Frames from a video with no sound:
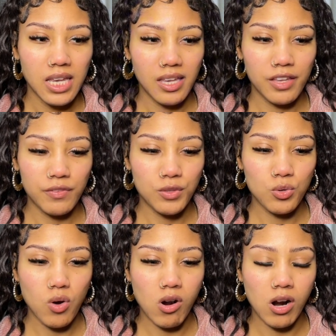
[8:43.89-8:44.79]
If
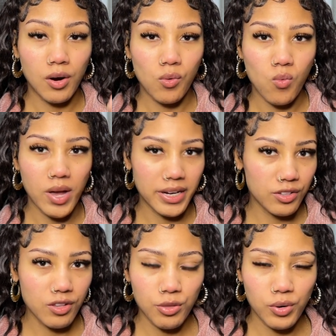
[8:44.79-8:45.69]
you are
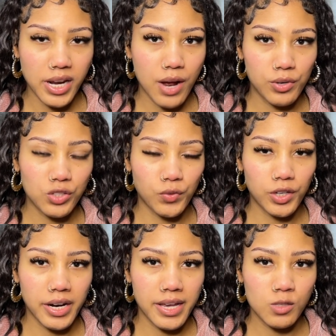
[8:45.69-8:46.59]
waiting the 3 hours for
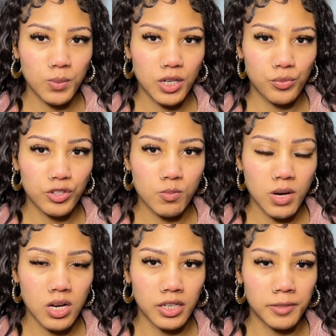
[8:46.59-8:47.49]
your SP to
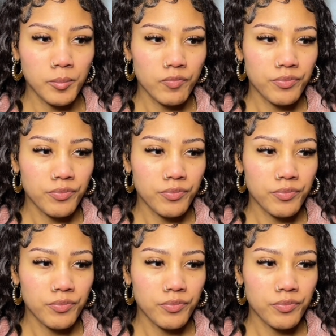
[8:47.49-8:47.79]
respond,